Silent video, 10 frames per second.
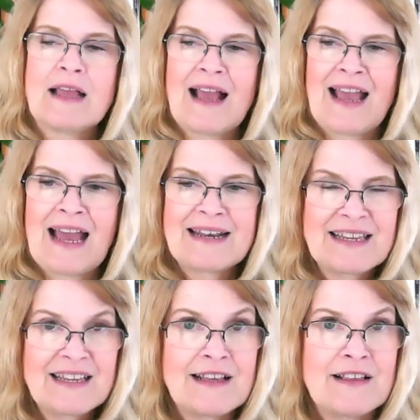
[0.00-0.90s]

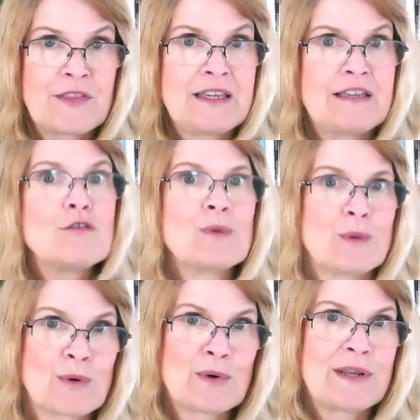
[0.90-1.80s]
adding the
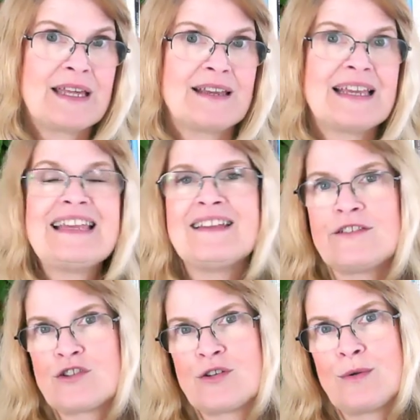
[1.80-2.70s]
learning
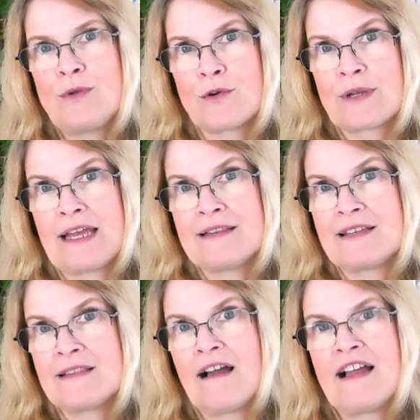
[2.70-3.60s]
into your
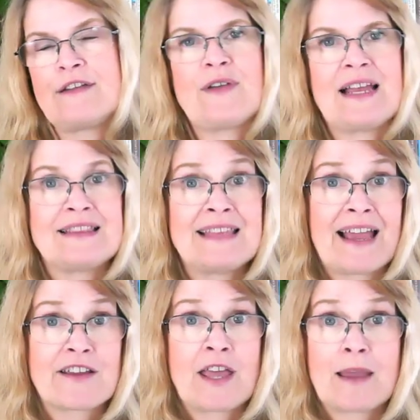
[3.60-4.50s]
daily life, and
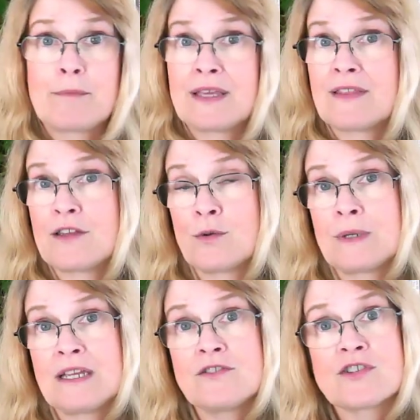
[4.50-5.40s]
that can be that you
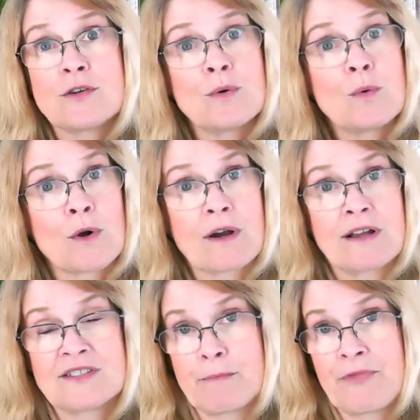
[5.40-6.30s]
need to work
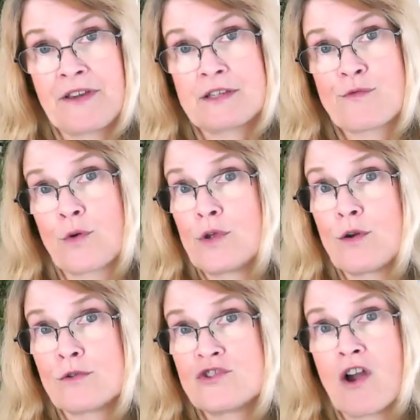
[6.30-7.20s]
on some things for
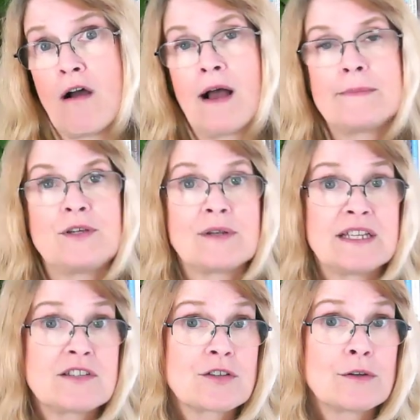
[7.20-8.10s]
your job, you
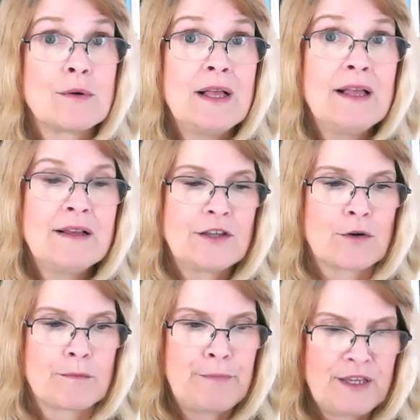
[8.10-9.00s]
need to, you
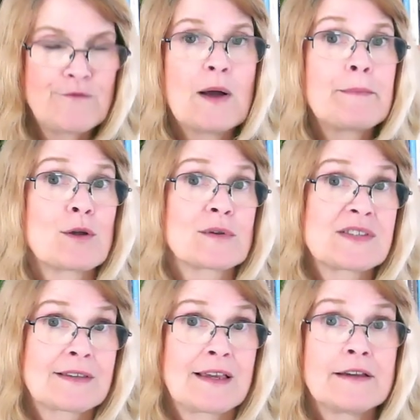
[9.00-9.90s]
know, beef up your
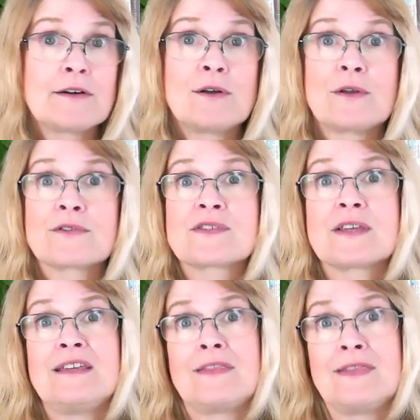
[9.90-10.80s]
skills
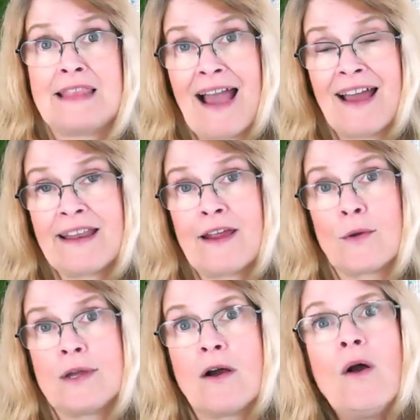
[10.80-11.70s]
in that
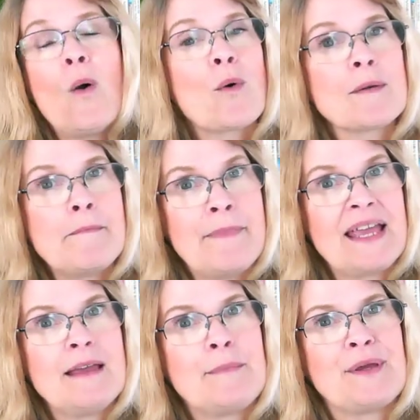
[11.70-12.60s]
area, or
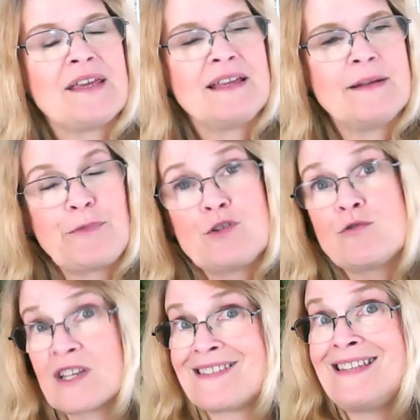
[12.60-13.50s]
maybe you
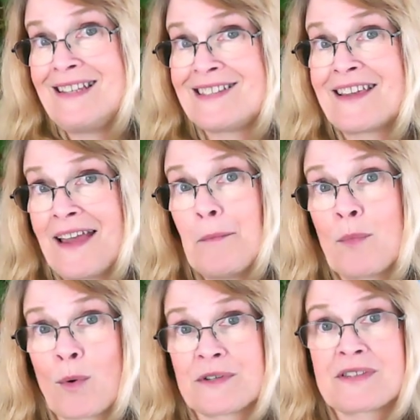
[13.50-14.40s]
just need to get
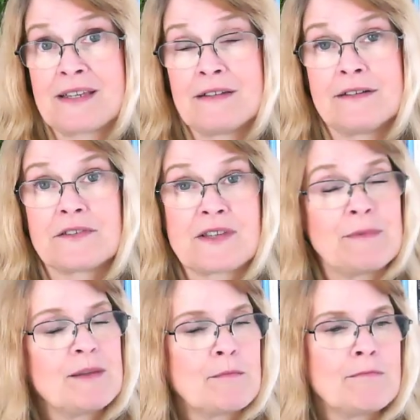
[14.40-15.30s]
more skills. I
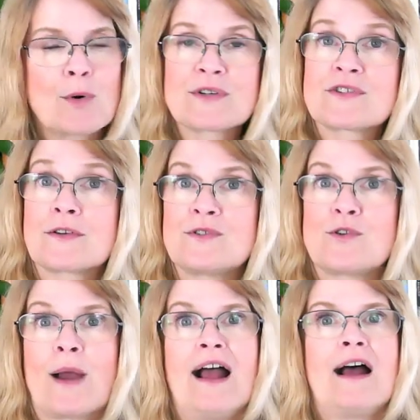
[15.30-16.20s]
mean, the more skills
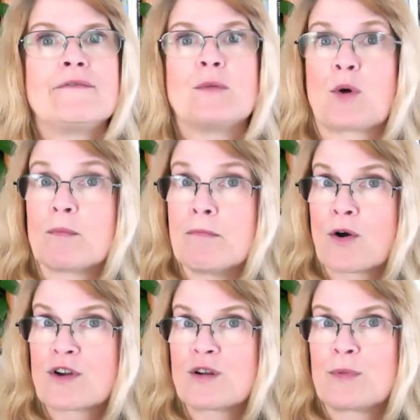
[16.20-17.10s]
you have, the more
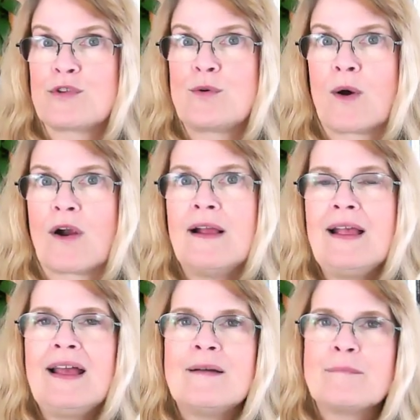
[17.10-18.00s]
marketable you are,
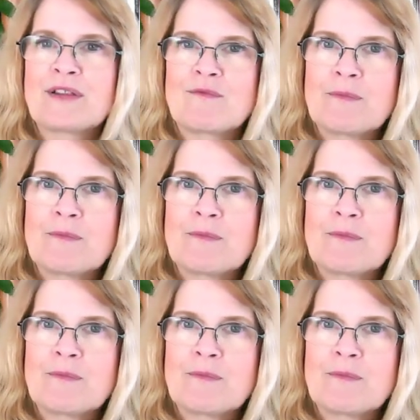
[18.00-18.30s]
but